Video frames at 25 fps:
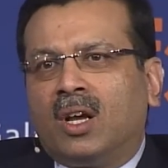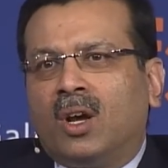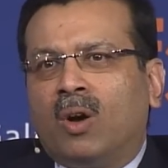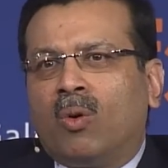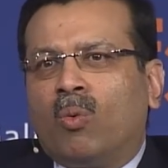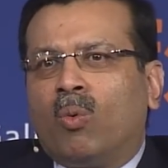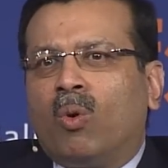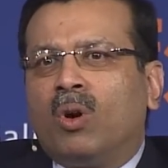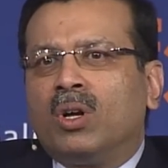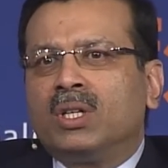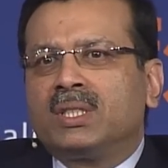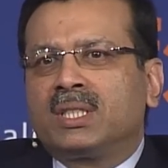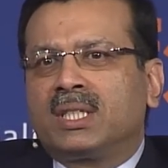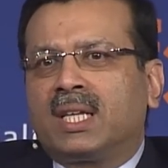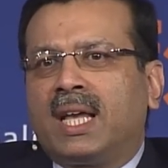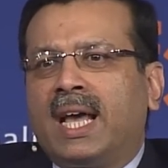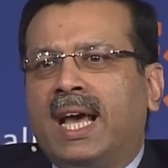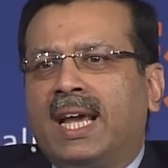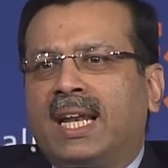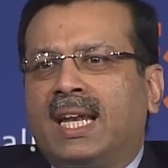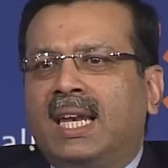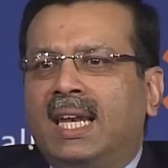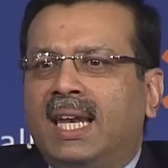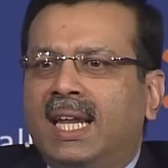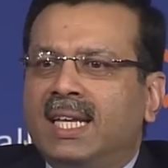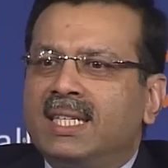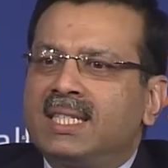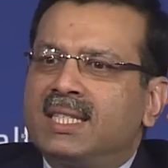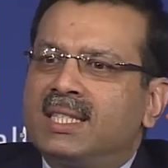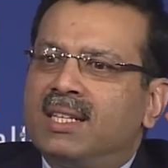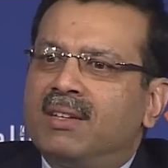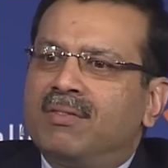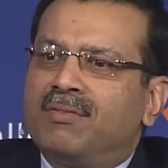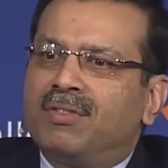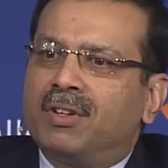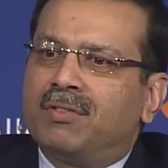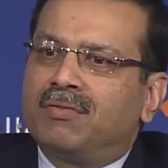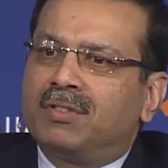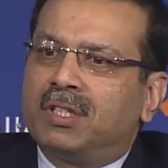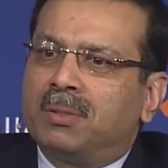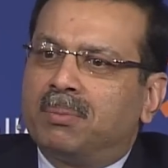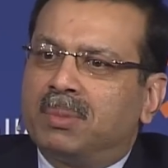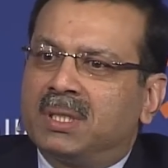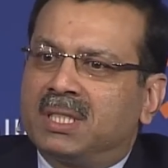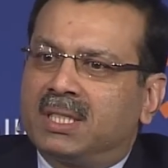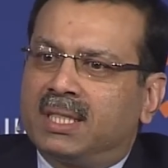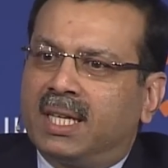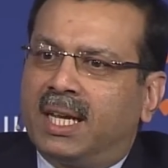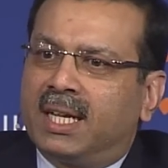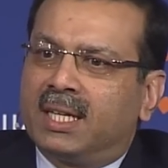was at less than
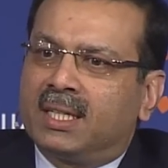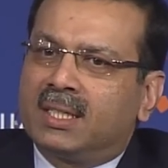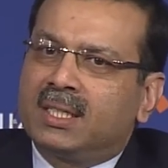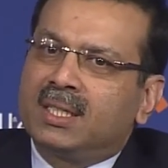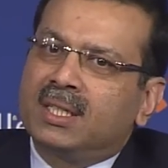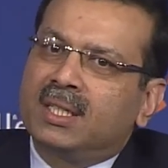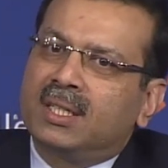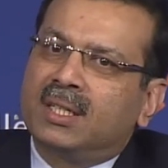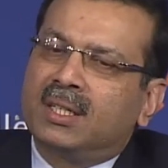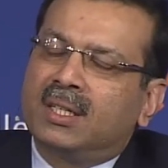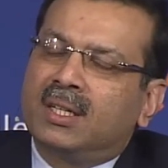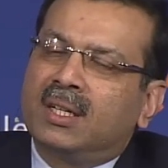50%.